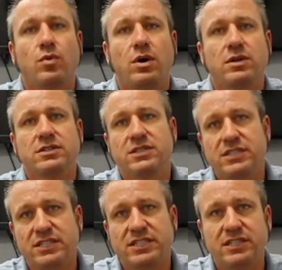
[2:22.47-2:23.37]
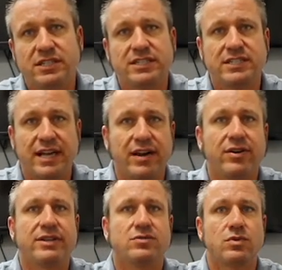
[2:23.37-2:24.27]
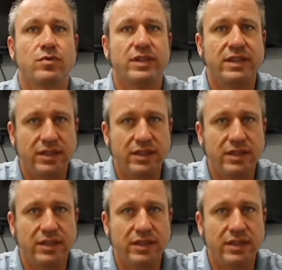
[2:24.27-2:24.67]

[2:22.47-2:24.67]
walls, the ceilings, the areas where we